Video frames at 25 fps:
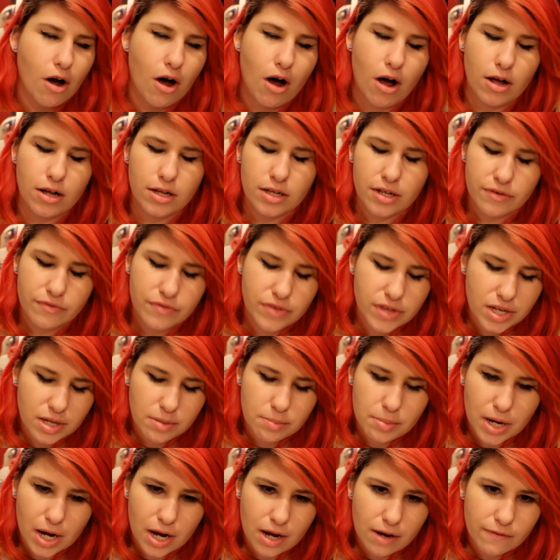all of the
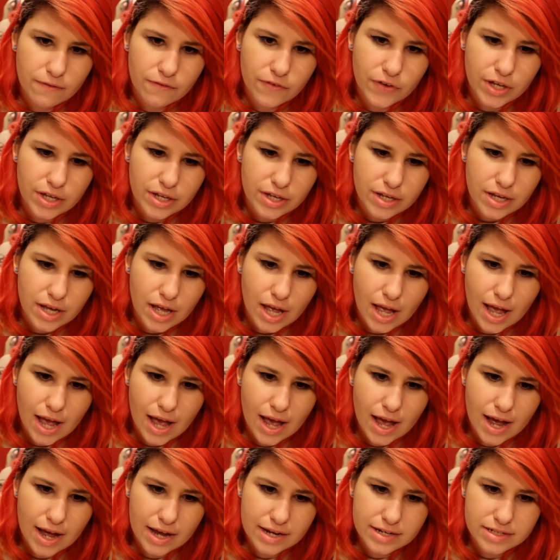above.
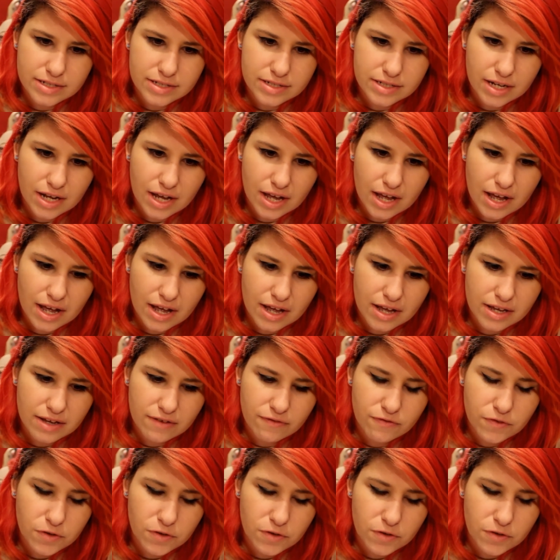And uh,